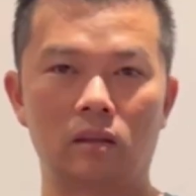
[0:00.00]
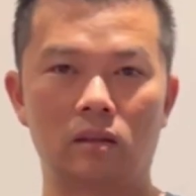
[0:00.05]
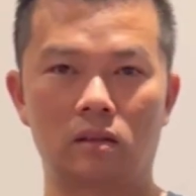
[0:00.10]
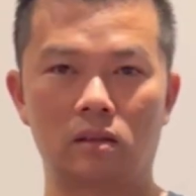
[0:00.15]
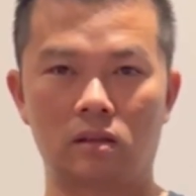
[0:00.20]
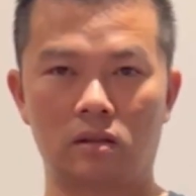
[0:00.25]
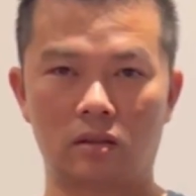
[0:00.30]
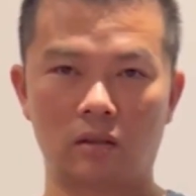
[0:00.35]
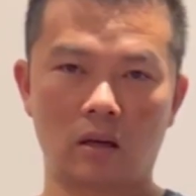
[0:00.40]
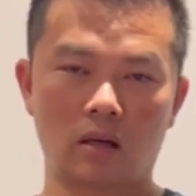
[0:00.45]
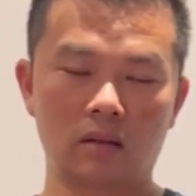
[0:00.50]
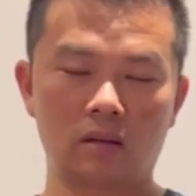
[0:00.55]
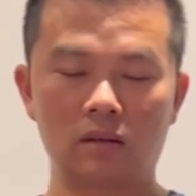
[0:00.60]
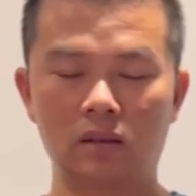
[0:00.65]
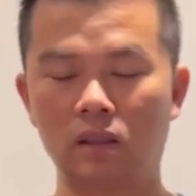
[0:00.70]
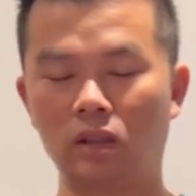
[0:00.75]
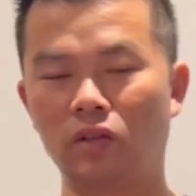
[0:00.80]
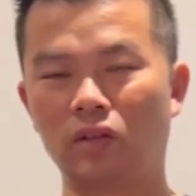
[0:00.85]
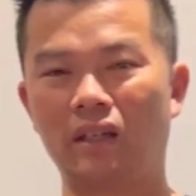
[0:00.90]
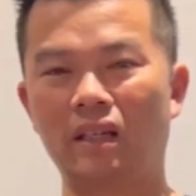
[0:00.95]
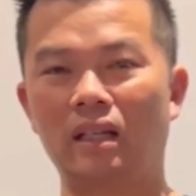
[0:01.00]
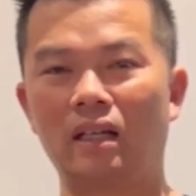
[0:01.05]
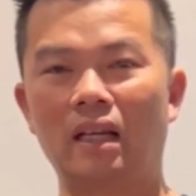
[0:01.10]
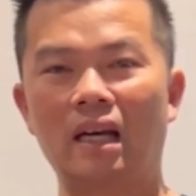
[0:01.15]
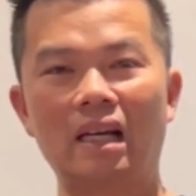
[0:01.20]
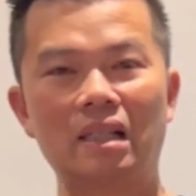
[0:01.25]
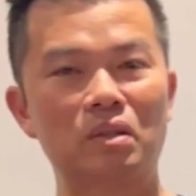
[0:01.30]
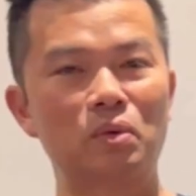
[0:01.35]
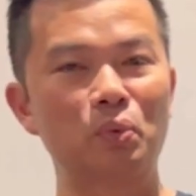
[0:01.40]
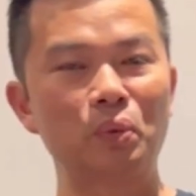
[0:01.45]
The stock did okay
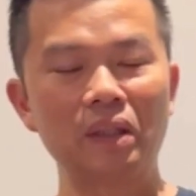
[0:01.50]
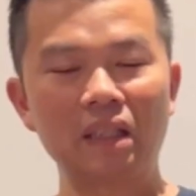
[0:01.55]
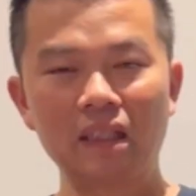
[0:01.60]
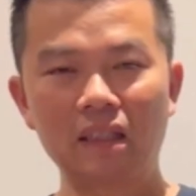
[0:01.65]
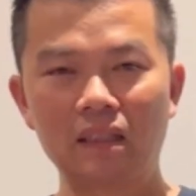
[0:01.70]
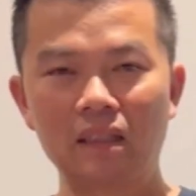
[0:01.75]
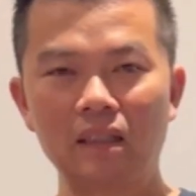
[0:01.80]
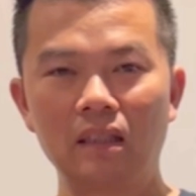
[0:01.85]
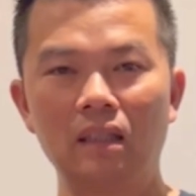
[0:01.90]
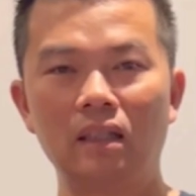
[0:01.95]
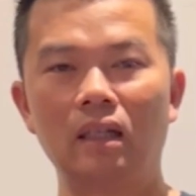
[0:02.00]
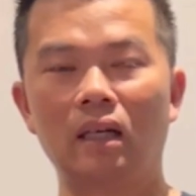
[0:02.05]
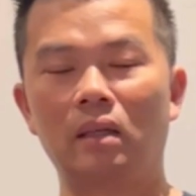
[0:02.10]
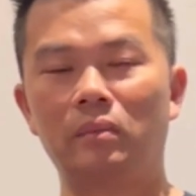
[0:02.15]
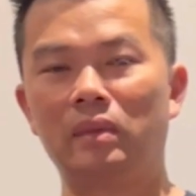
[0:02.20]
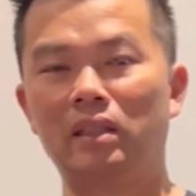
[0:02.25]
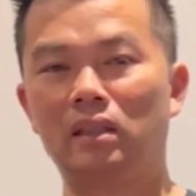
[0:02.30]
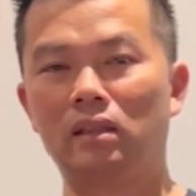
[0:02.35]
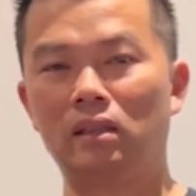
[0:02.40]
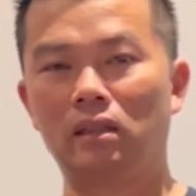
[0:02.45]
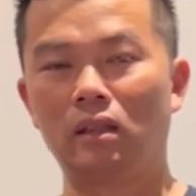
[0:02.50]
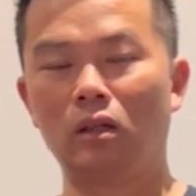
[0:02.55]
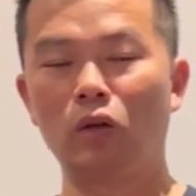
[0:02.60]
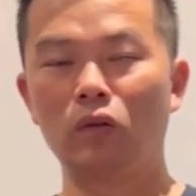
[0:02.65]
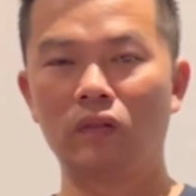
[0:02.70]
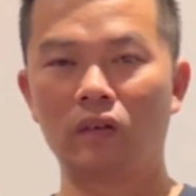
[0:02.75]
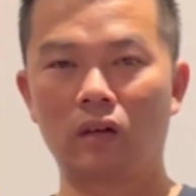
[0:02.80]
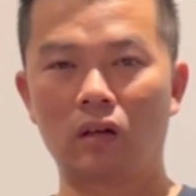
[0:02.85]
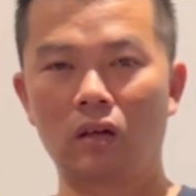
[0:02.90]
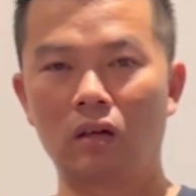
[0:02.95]
last week. I mean,
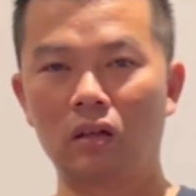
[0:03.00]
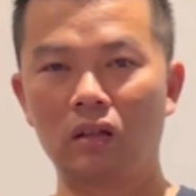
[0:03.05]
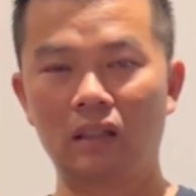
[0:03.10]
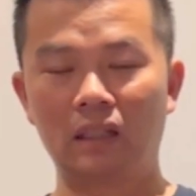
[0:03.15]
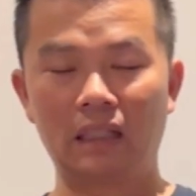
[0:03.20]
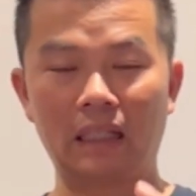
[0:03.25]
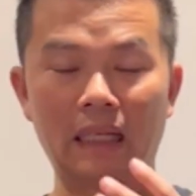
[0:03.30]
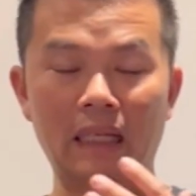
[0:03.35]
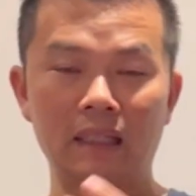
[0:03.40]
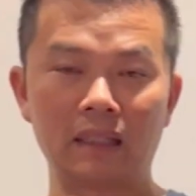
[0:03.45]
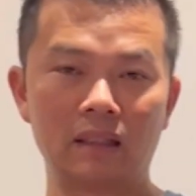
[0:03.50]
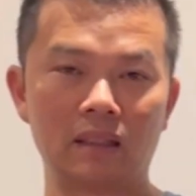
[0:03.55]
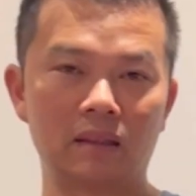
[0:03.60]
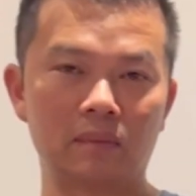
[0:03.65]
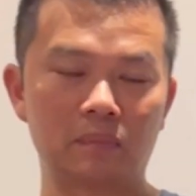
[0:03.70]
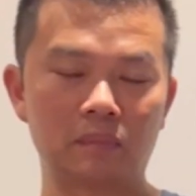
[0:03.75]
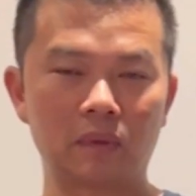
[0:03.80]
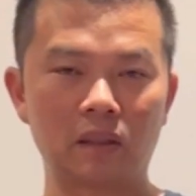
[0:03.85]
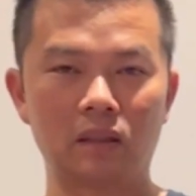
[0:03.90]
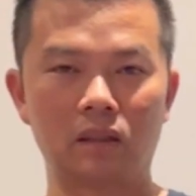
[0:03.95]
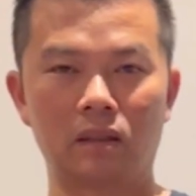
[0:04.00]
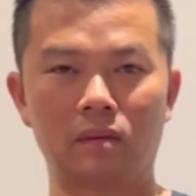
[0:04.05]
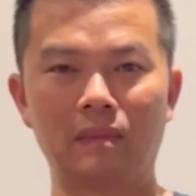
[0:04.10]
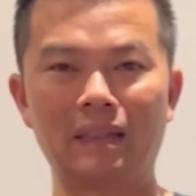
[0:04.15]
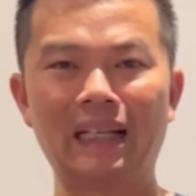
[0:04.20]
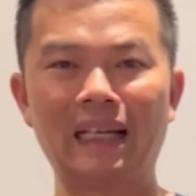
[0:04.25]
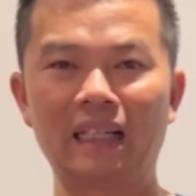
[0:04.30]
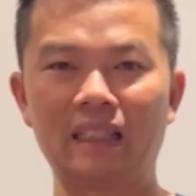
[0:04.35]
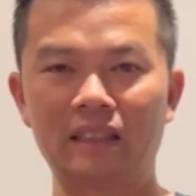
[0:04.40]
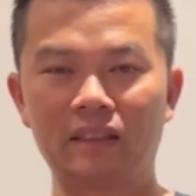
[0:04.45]
overall it ended up
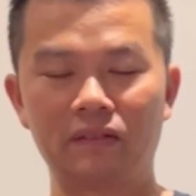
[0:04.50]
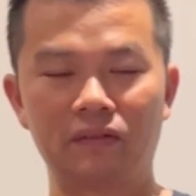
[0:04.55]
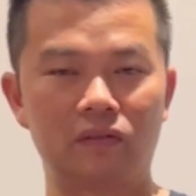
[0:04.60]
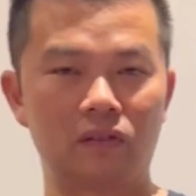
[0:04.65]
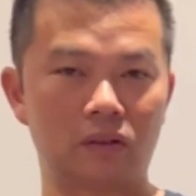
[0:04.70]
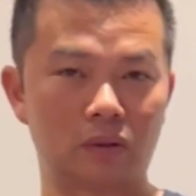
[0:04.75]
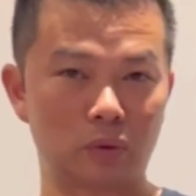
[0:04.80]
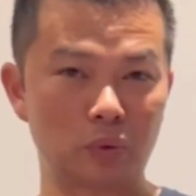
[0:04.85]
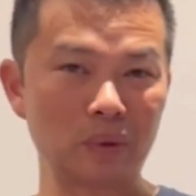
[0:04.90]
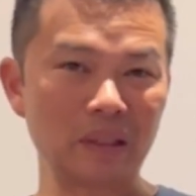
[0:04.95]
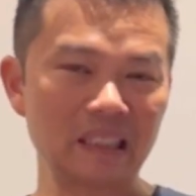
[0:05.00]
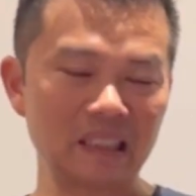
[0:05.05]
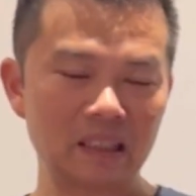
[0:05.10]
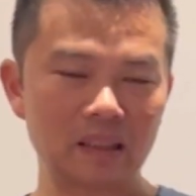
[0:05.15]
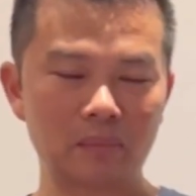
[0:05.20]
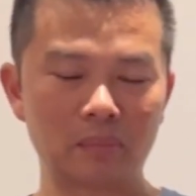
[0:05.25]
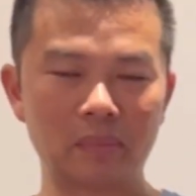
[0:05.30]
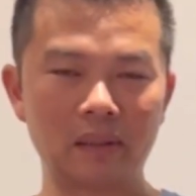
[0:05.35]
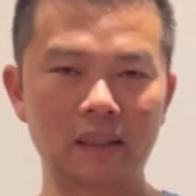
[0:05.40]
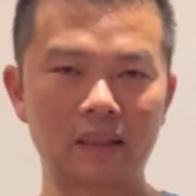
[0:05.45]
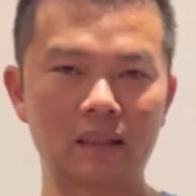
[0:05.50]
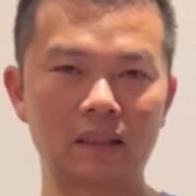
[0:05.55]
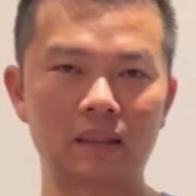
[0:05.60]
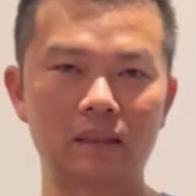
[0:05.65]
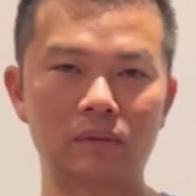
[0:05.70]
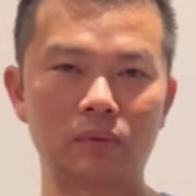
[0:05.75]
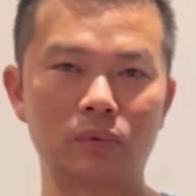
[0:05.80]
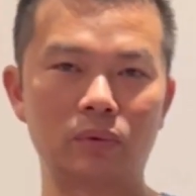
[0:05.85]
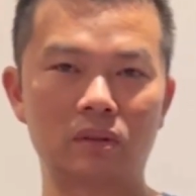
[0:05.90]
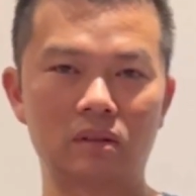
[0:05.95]
negative for the week, but
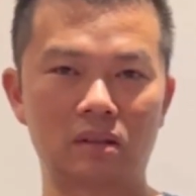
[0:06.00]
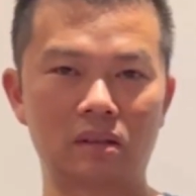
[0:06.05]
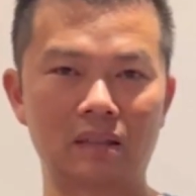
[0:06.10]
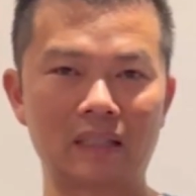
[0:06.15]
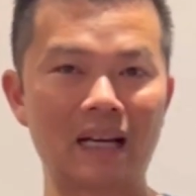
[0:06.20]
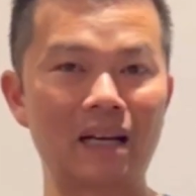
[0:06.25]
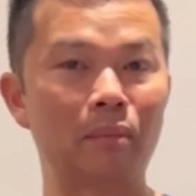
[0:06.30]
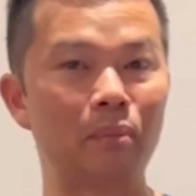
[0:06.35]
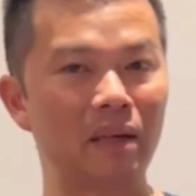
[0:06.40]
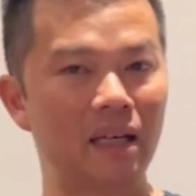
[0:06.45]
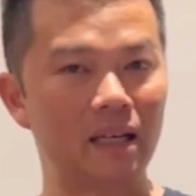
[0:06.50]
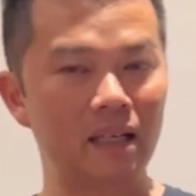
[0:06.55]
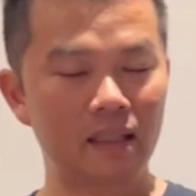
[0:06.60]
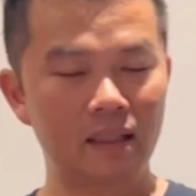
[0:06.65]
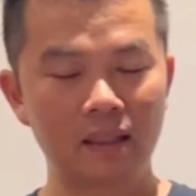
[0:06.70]
it wasn't that bad.